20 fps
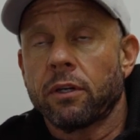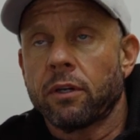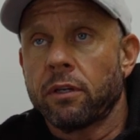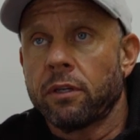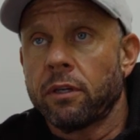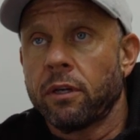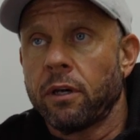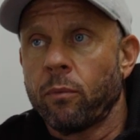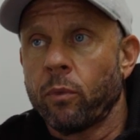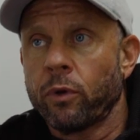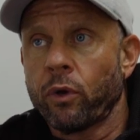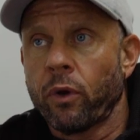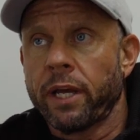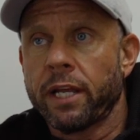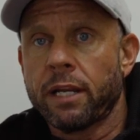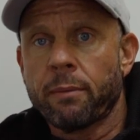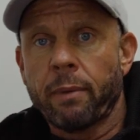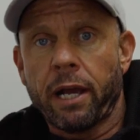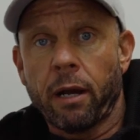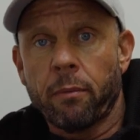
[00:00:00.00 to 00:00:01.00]
Yeah, we're not
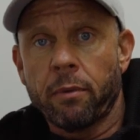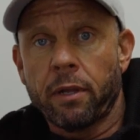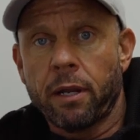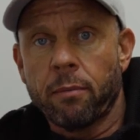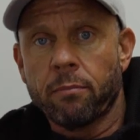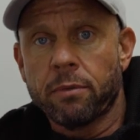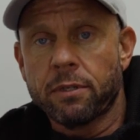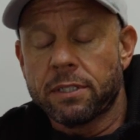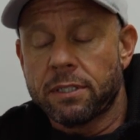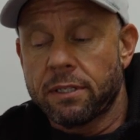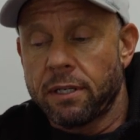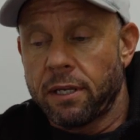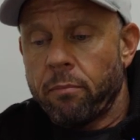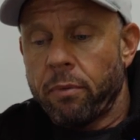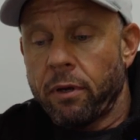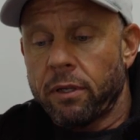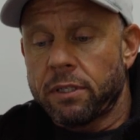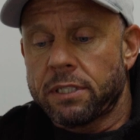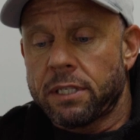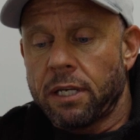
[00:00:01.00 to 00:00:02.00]
here to make up the numbers,
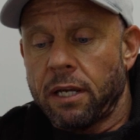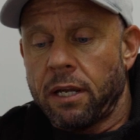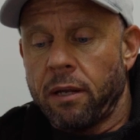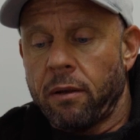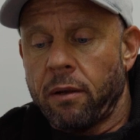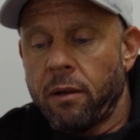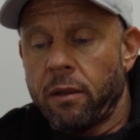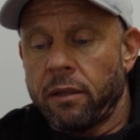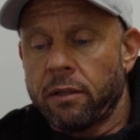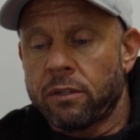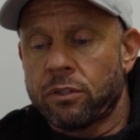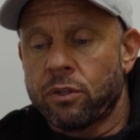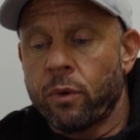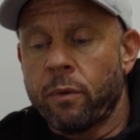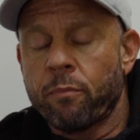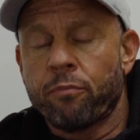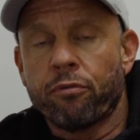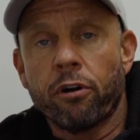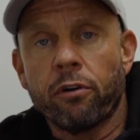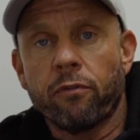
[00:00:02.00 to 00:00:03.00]
but to
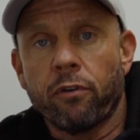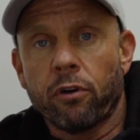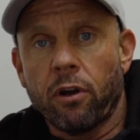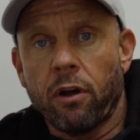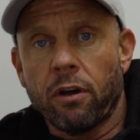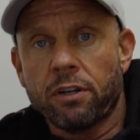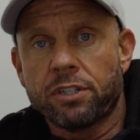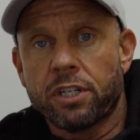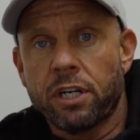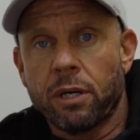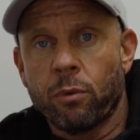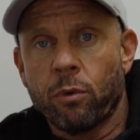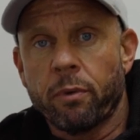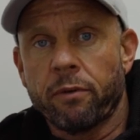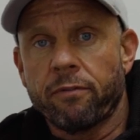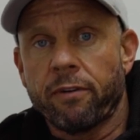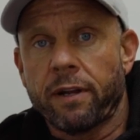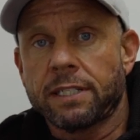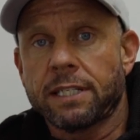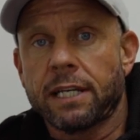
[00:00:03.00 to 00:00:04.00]
improve on last year would
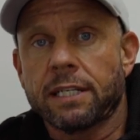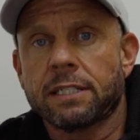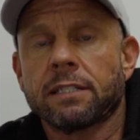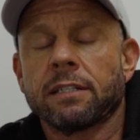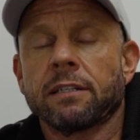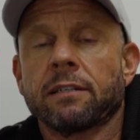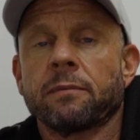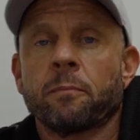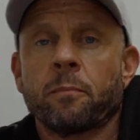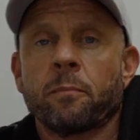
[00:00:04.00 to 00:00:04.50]
be fantastic.